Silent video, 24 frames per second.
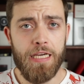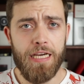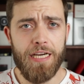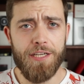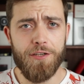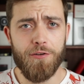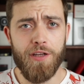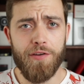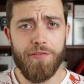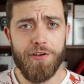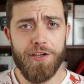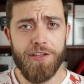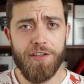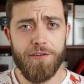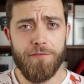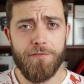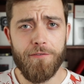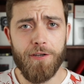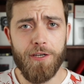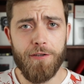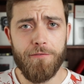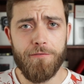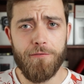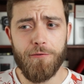I don't have anything
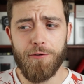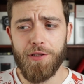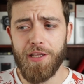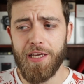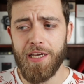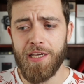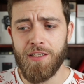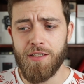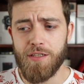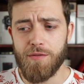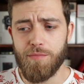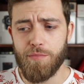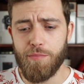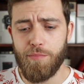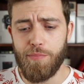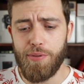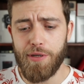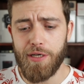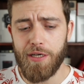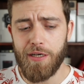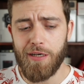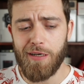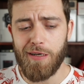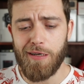funny for the end,
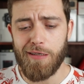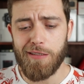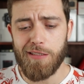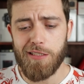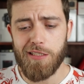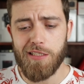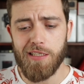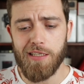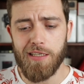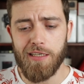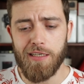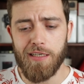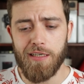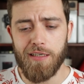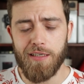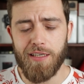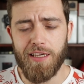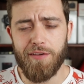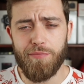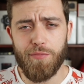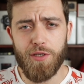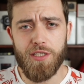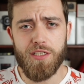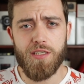but
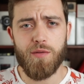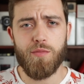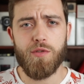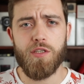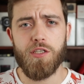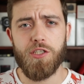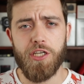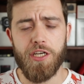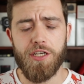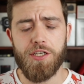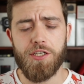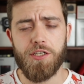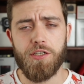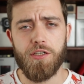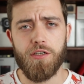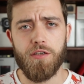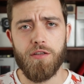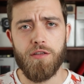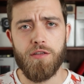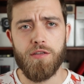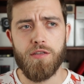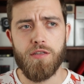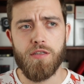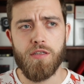give me some
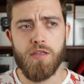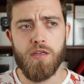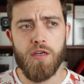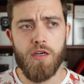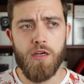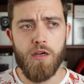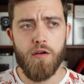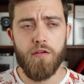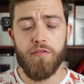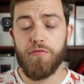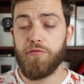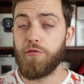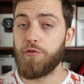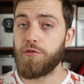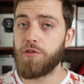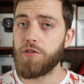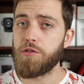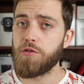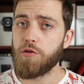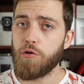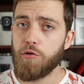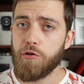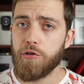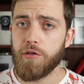suggestions for
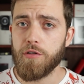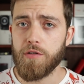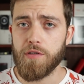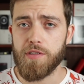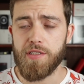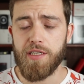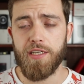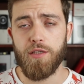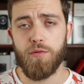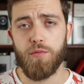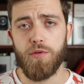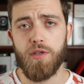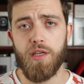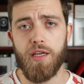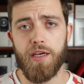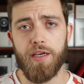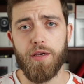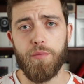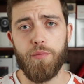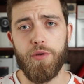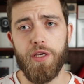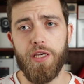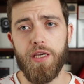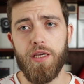tutorials that you would
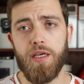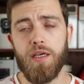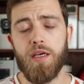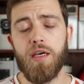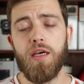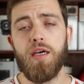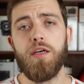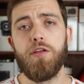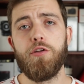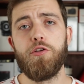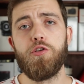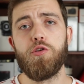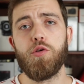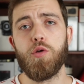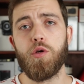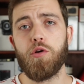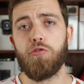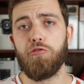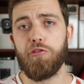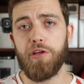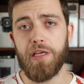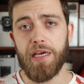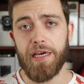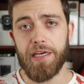like me to
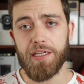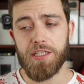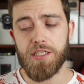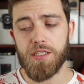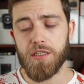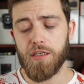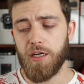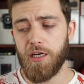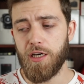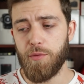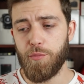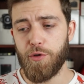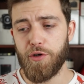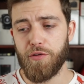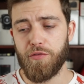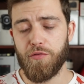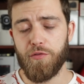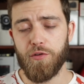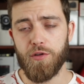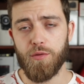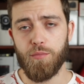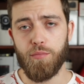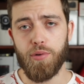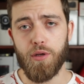create, both
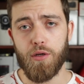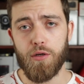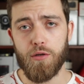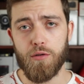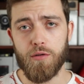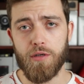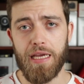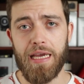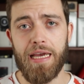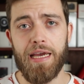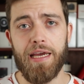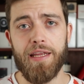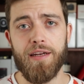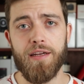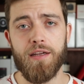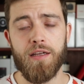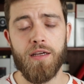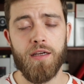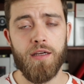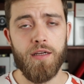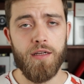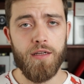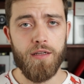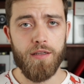for the blog and
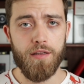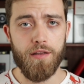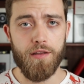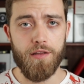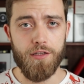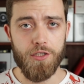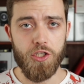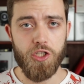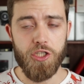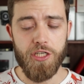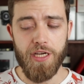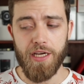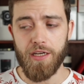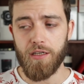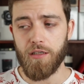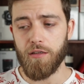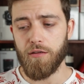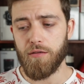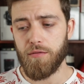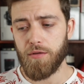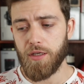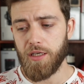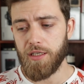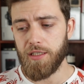this channel.